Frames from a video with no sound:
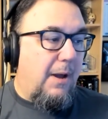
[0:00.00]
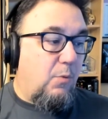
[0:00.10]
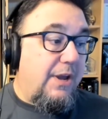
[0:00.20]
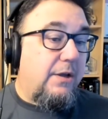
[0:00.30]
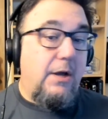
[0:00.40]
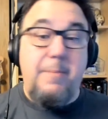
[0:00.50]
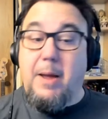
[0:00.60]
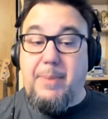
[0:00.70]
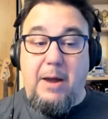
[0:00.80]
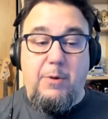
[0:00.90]

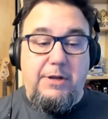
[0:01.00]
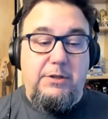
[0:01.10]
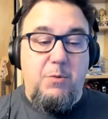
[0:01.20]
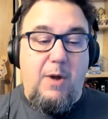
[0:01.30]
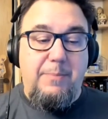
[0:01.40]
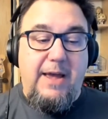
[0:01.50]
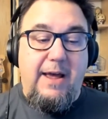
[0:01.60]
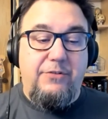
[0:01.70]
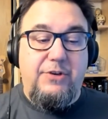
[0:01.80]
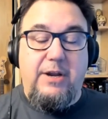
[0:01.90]
bi-weekly
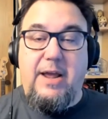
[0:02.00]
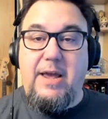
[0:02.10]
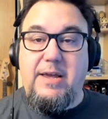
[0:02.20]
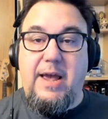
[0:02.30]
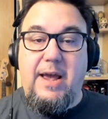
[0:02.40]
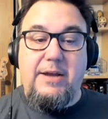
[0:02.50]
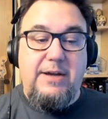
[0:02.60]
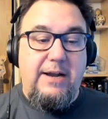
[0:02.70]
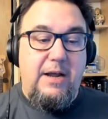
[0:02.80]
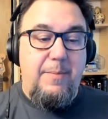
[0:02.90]
webcast at
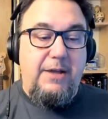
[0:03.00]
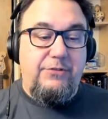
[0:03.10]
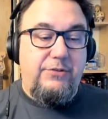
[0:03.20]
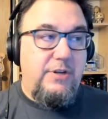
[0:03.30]
aka.ms,